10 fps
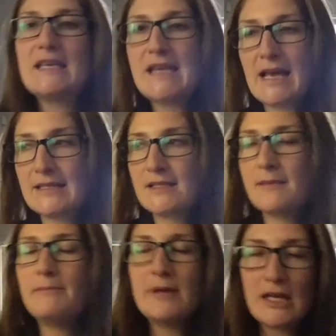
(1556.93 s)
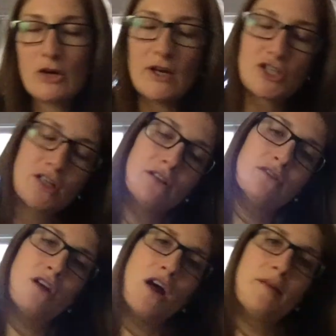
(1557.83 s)
Yes, that's a big question. A
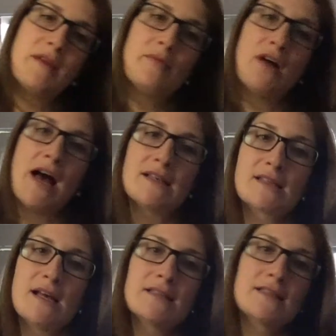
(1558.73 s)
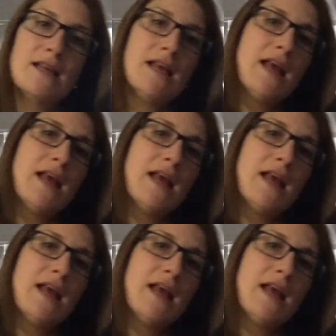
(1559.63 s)
lot of people ask us.